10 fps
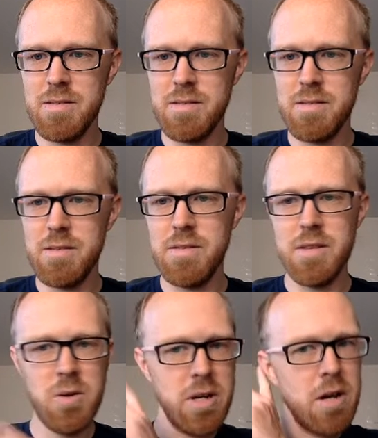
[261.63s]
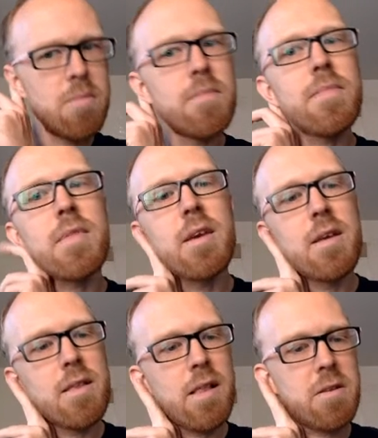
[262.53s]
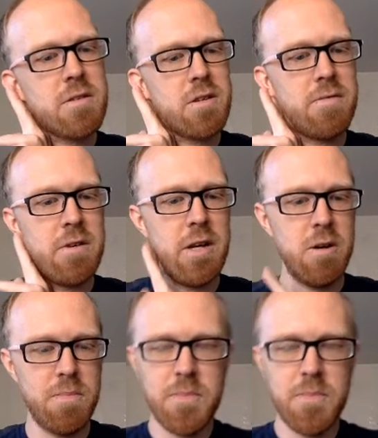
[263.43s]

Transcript: Yeah, there we go. That looks good for now.